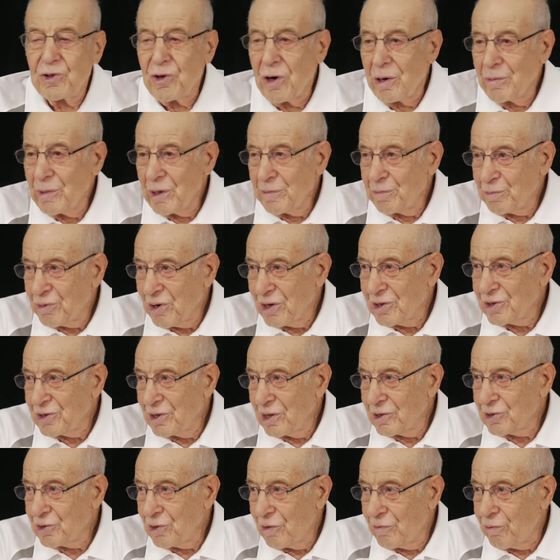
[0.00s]
German
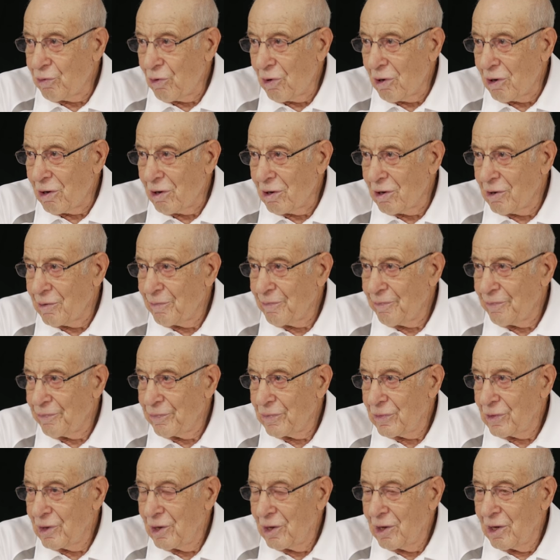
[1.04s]
prisoners of war.
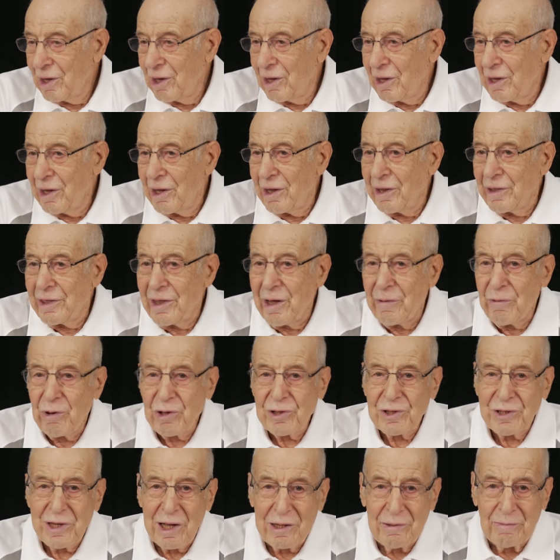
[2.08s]
They
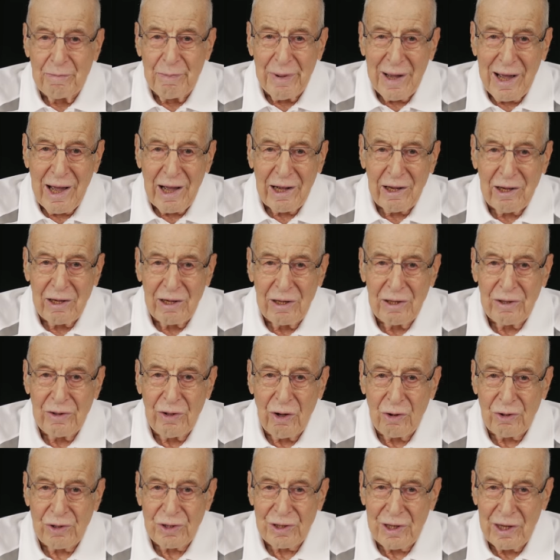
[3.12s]
were sent back,
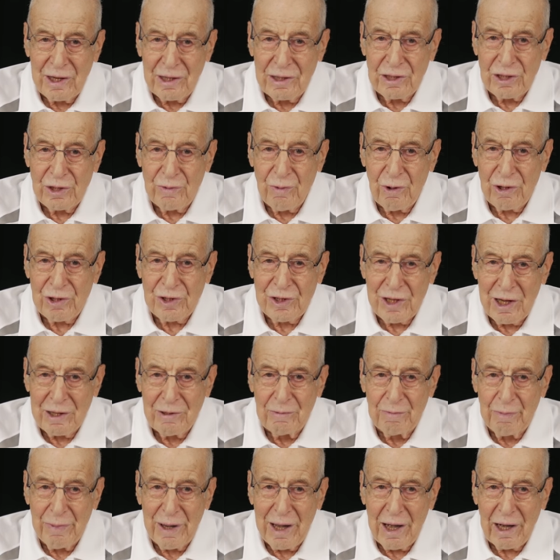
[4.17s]
those kids were
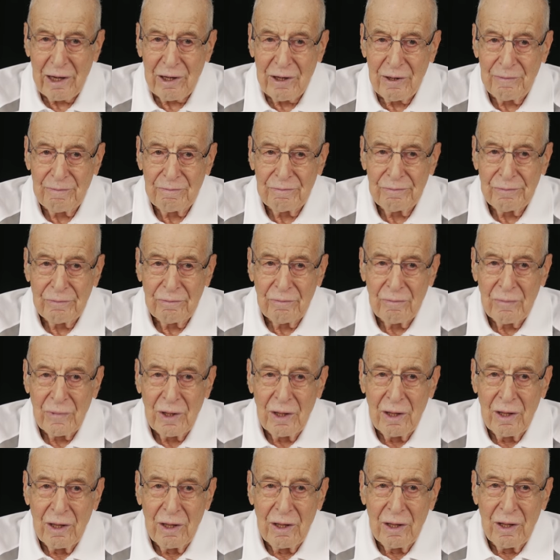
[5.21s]
sent back
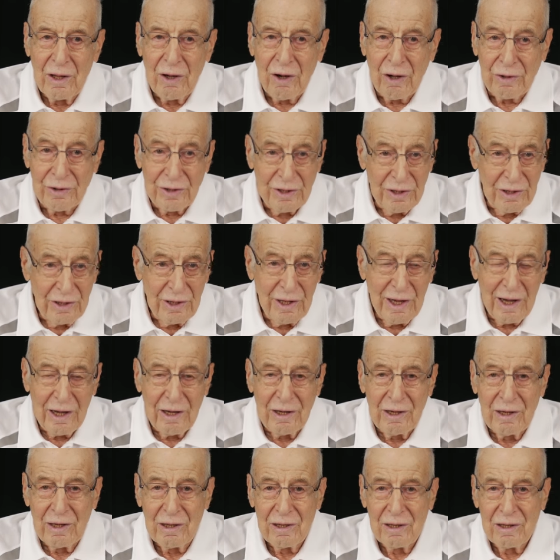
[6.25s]
on
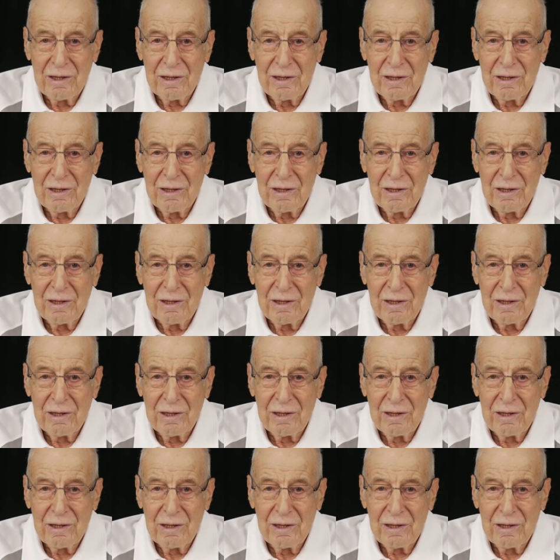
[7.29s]
D-Day,